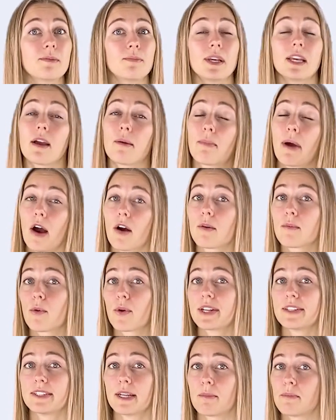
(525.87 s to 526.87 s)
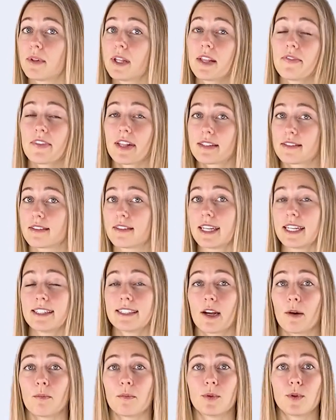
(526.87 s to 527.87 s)
to be a PowerPoint template that's
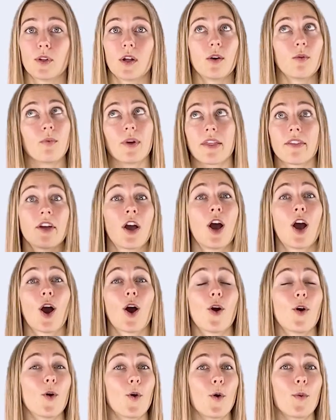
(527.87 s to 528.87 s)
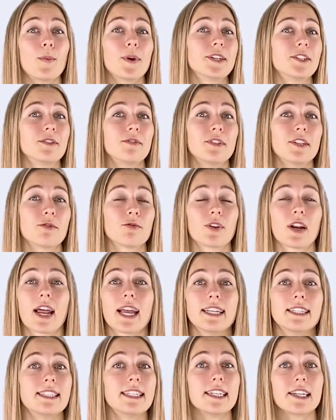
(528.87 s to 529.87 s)
linked down below with a whole bunch of
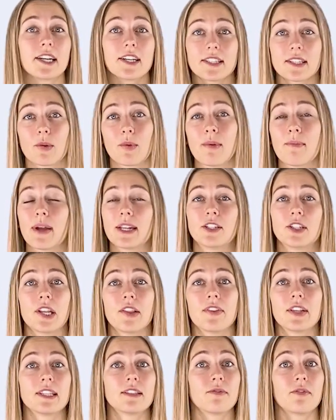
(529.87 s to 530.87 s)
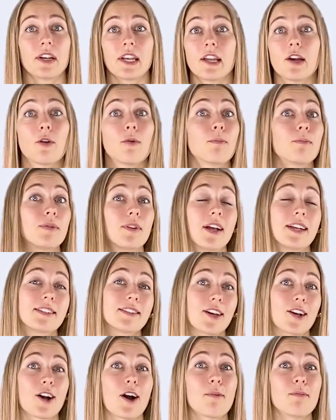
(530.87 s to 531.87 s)
different ideas that we mentioned in this video,
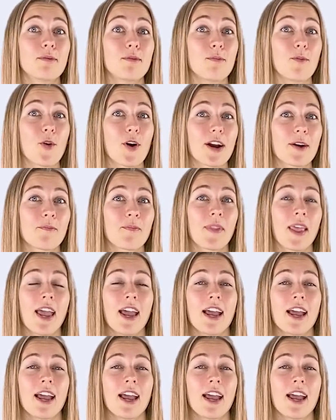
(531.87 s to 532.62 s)
plus a couple more.